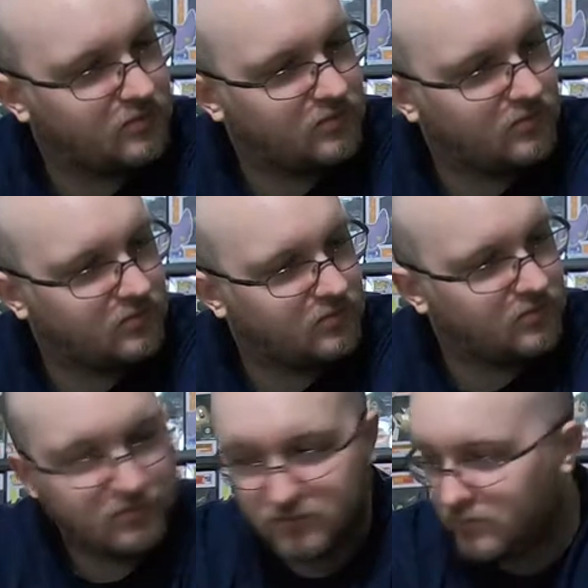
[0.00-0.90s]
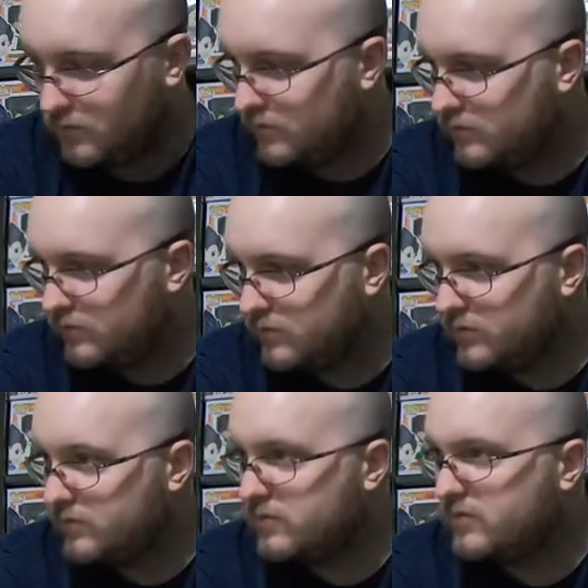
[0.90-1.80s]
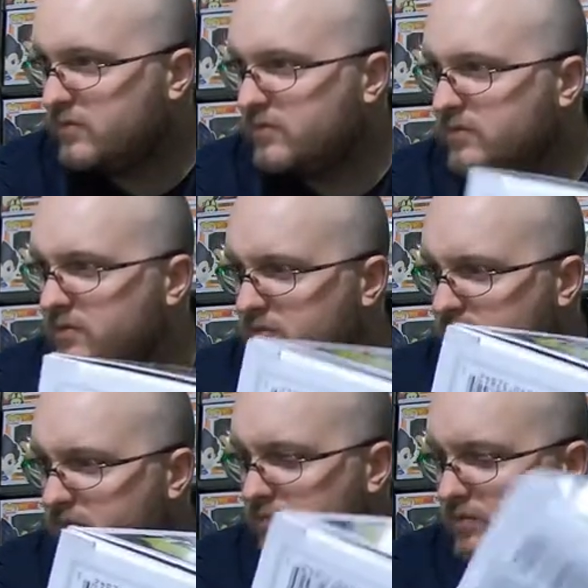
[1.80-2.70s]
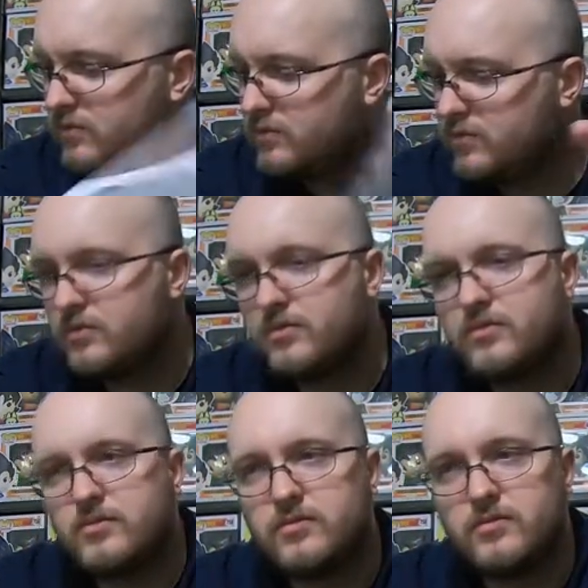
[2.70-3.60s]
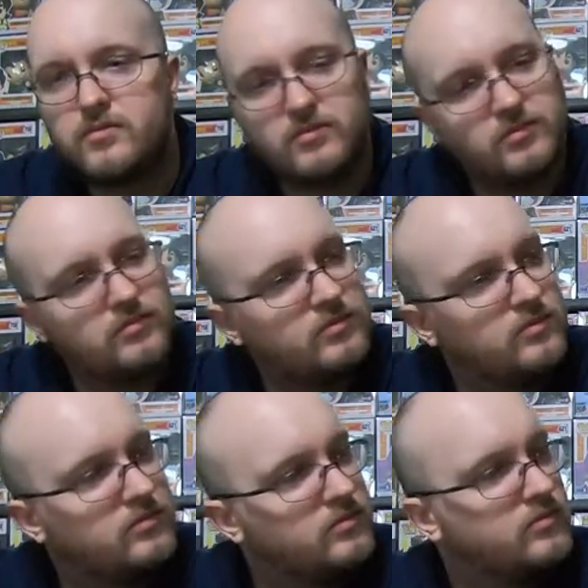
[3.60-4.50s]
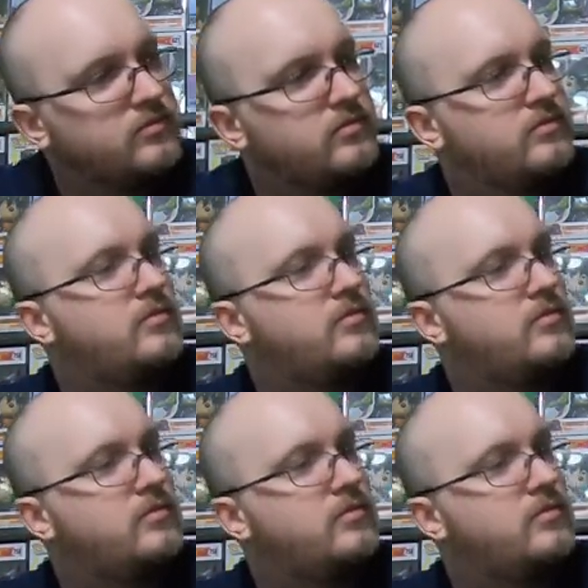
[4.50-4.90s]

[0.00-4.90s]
(not speaking)